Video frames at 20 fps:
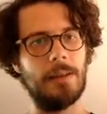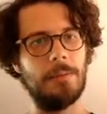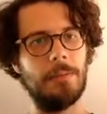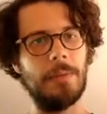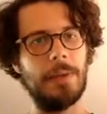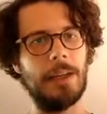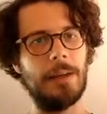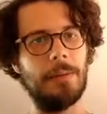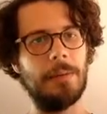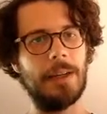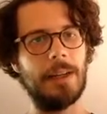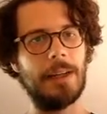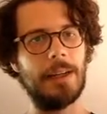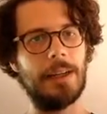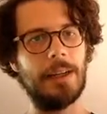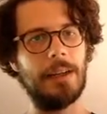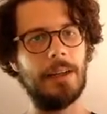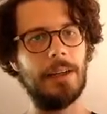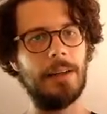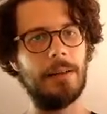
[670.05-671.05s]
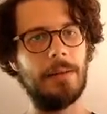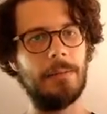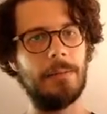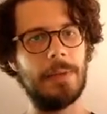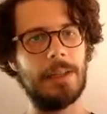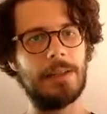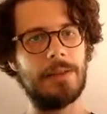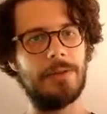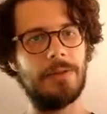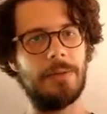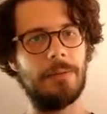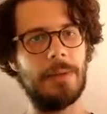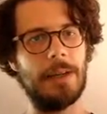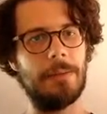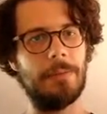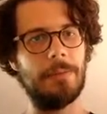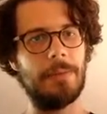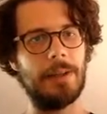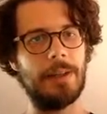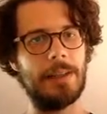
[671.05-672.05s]
Maybe I
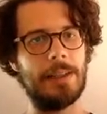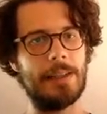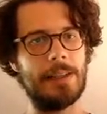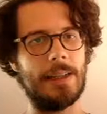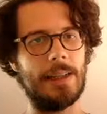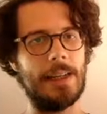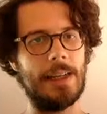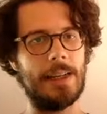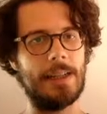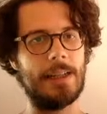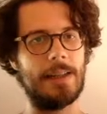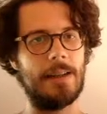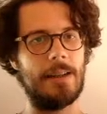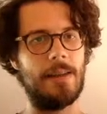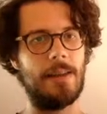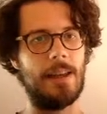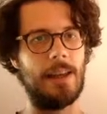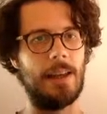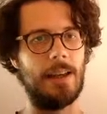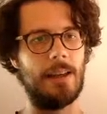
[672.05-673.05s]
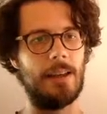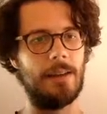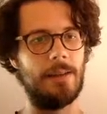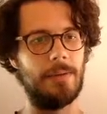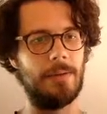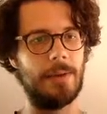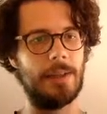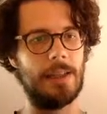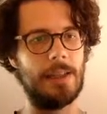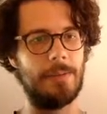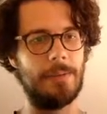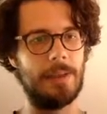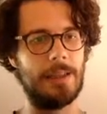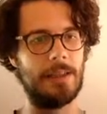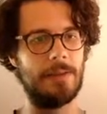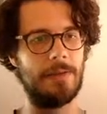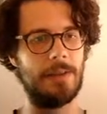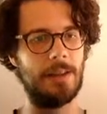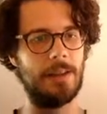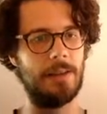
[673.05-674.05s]
misremembered the slash thing. What happens
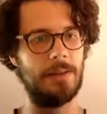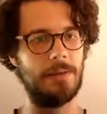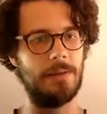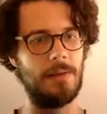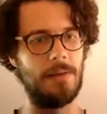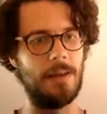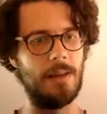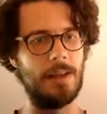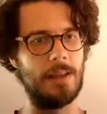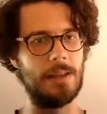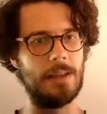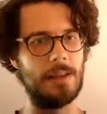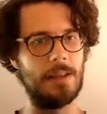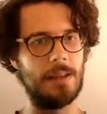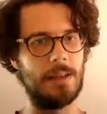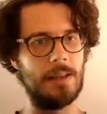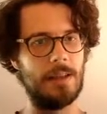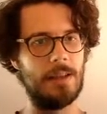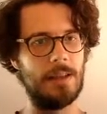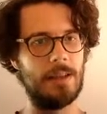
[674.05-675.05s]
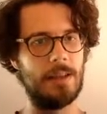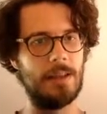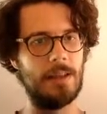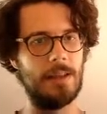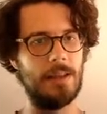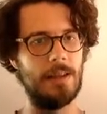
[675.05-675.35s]
if I do this?